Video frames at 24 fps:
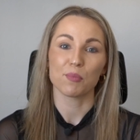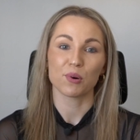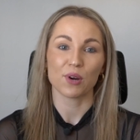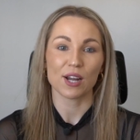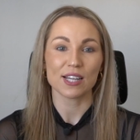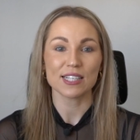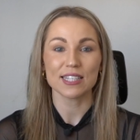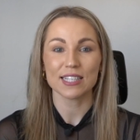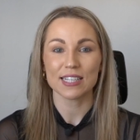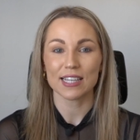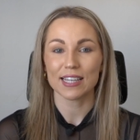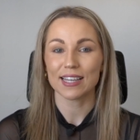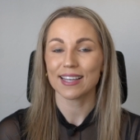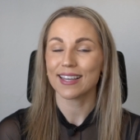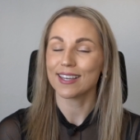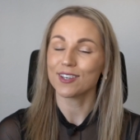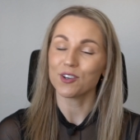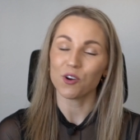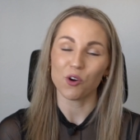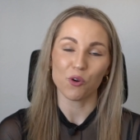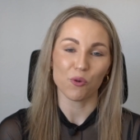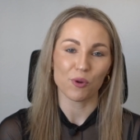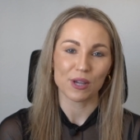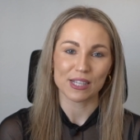pricing
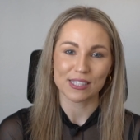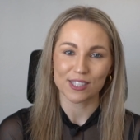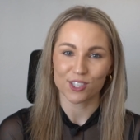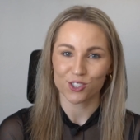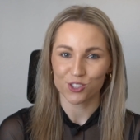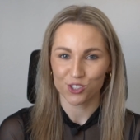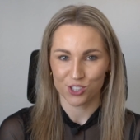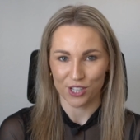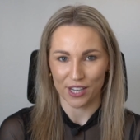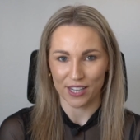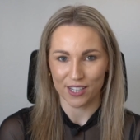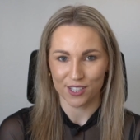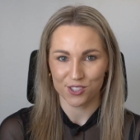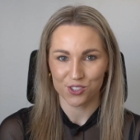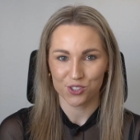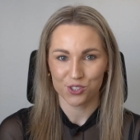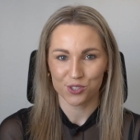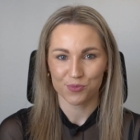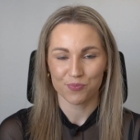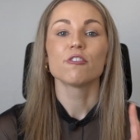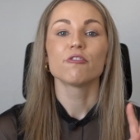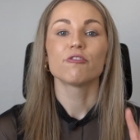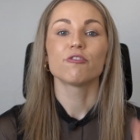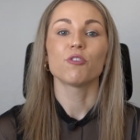can always
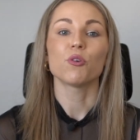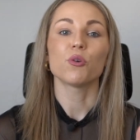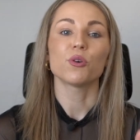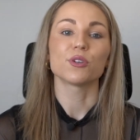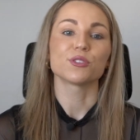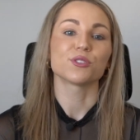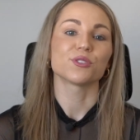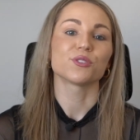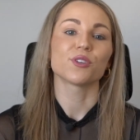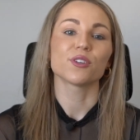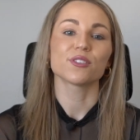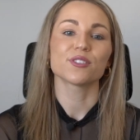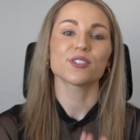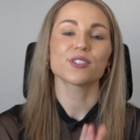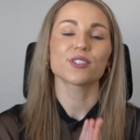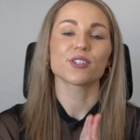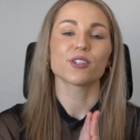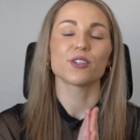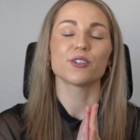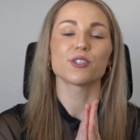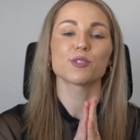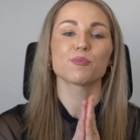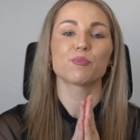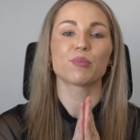change. Four, do not
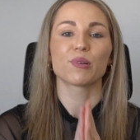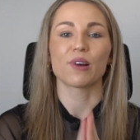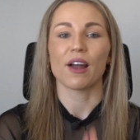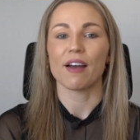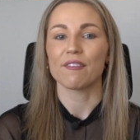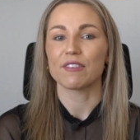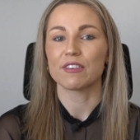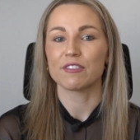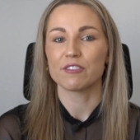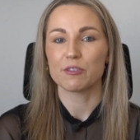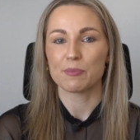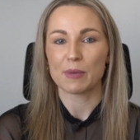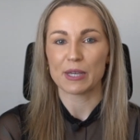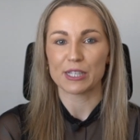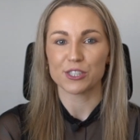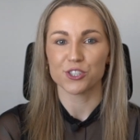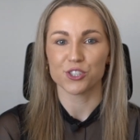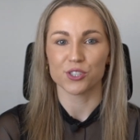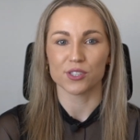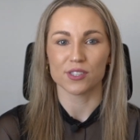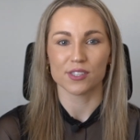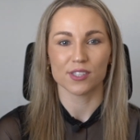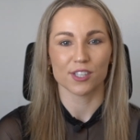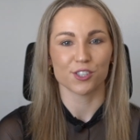disclose private
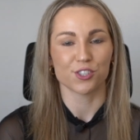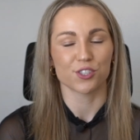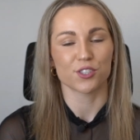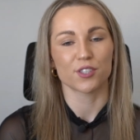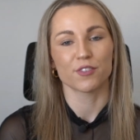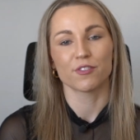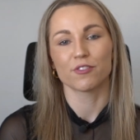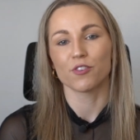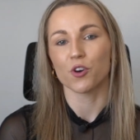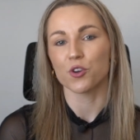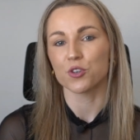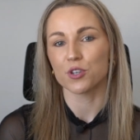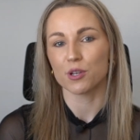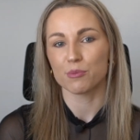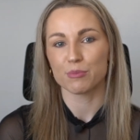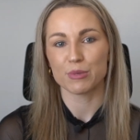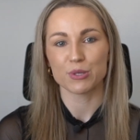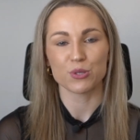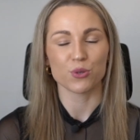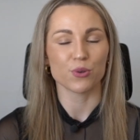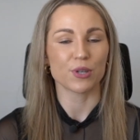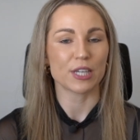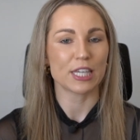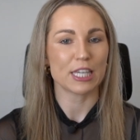information such as phone
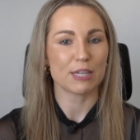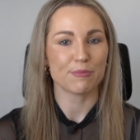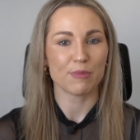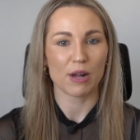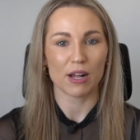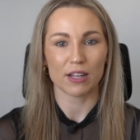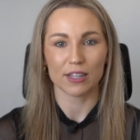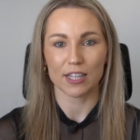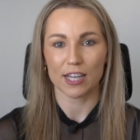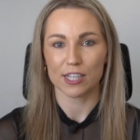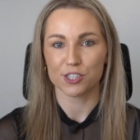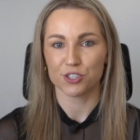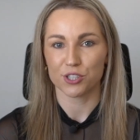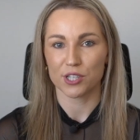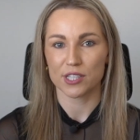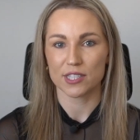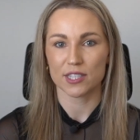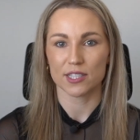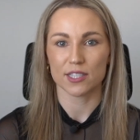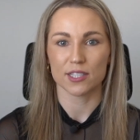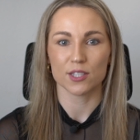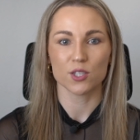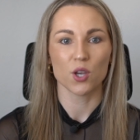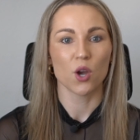numbers or email
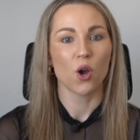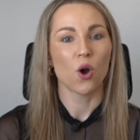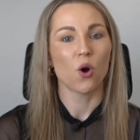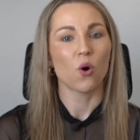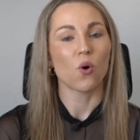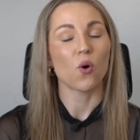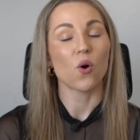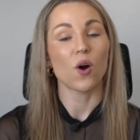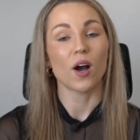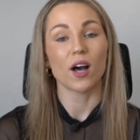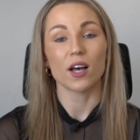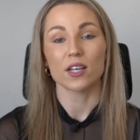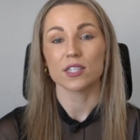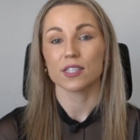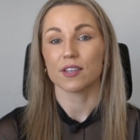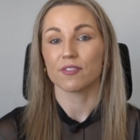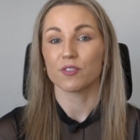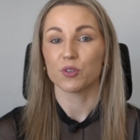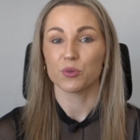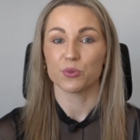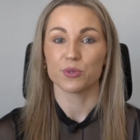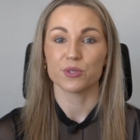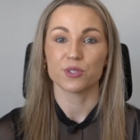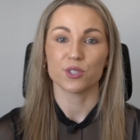addresses, or ask
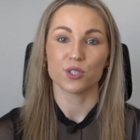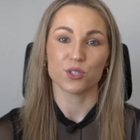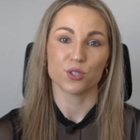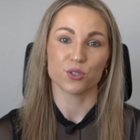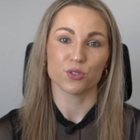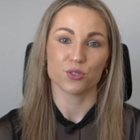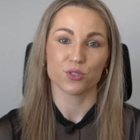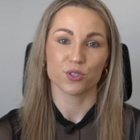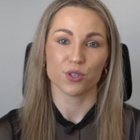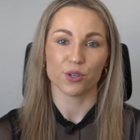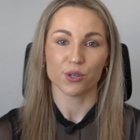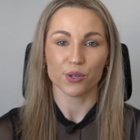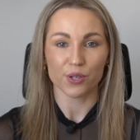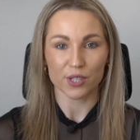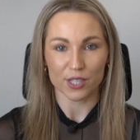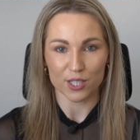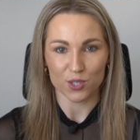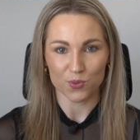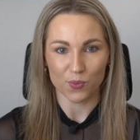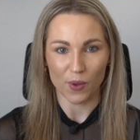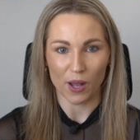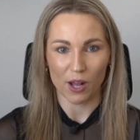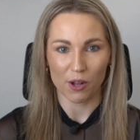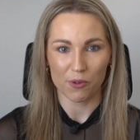viewers to do so
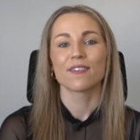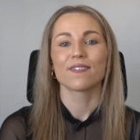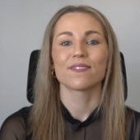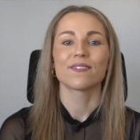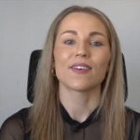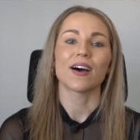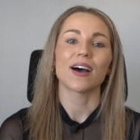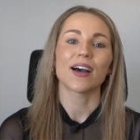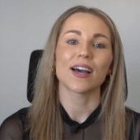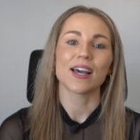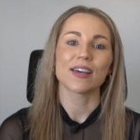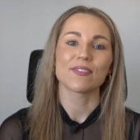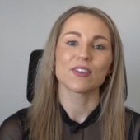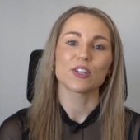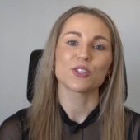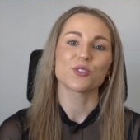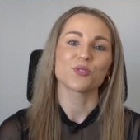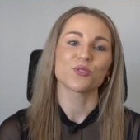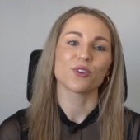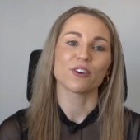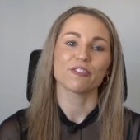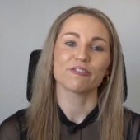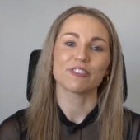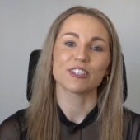as well. Five,
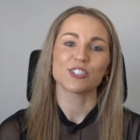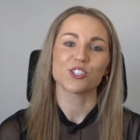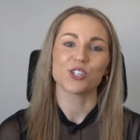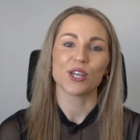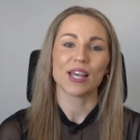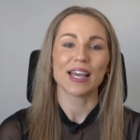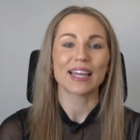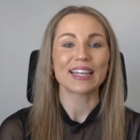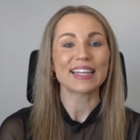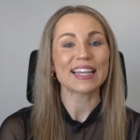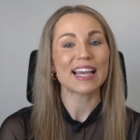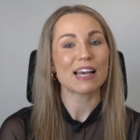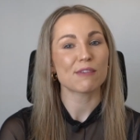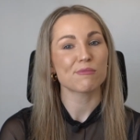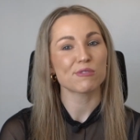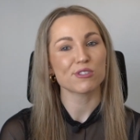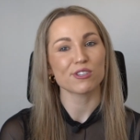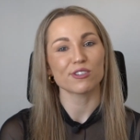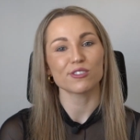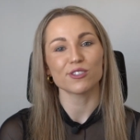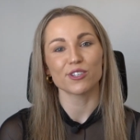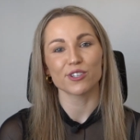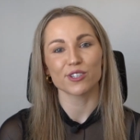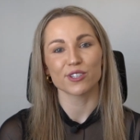do not feature any
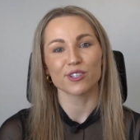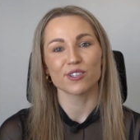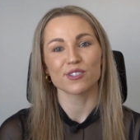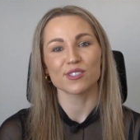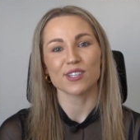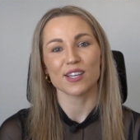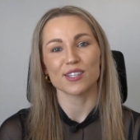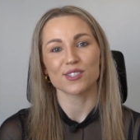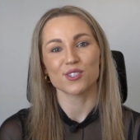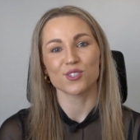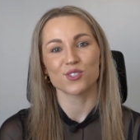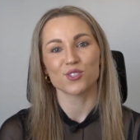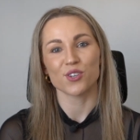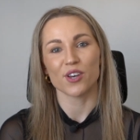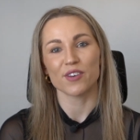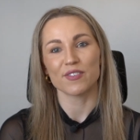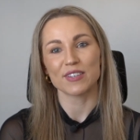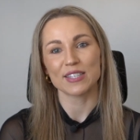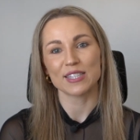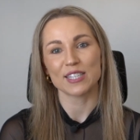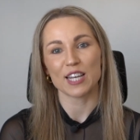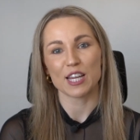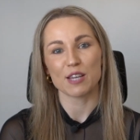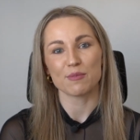Amazon logos and
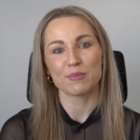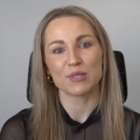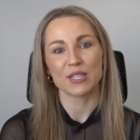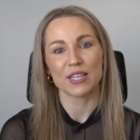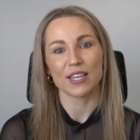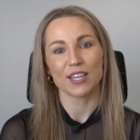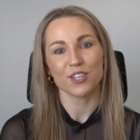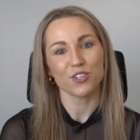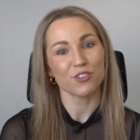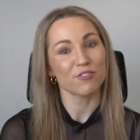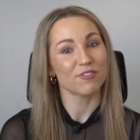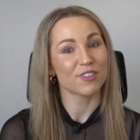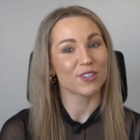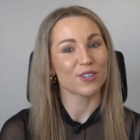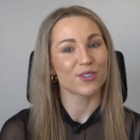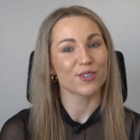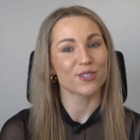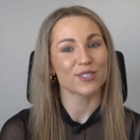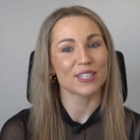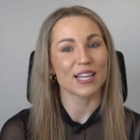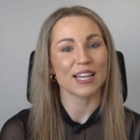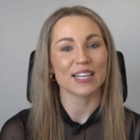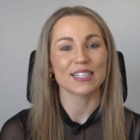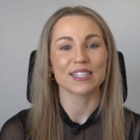service names in your
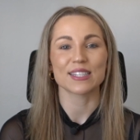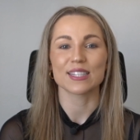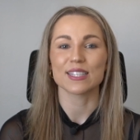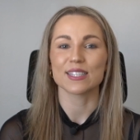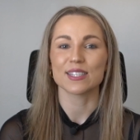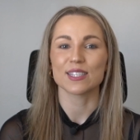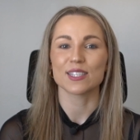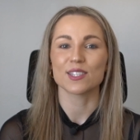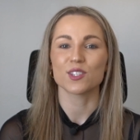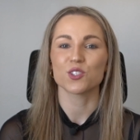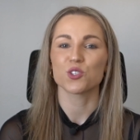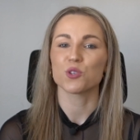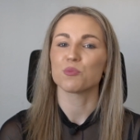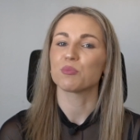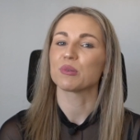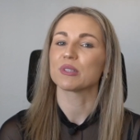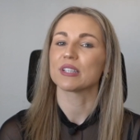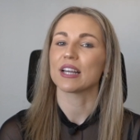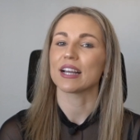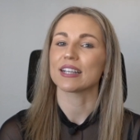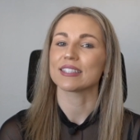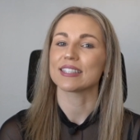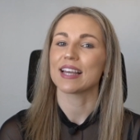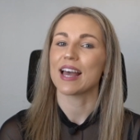videos, as this is to
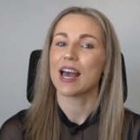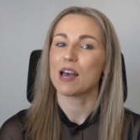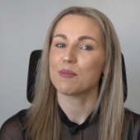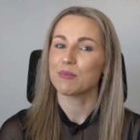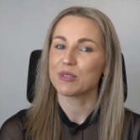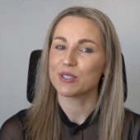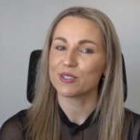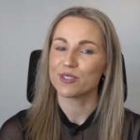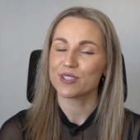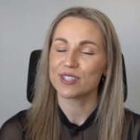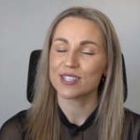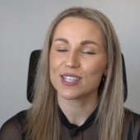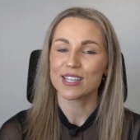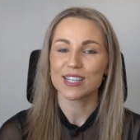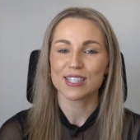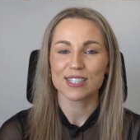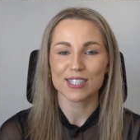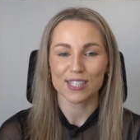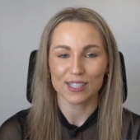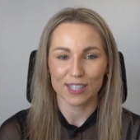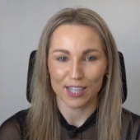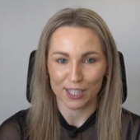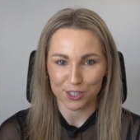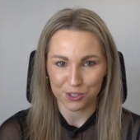protect Amazon's
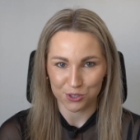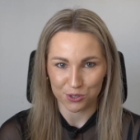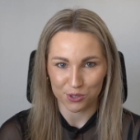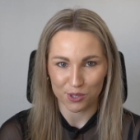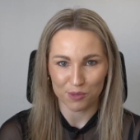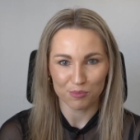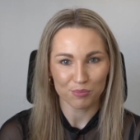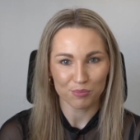intellectual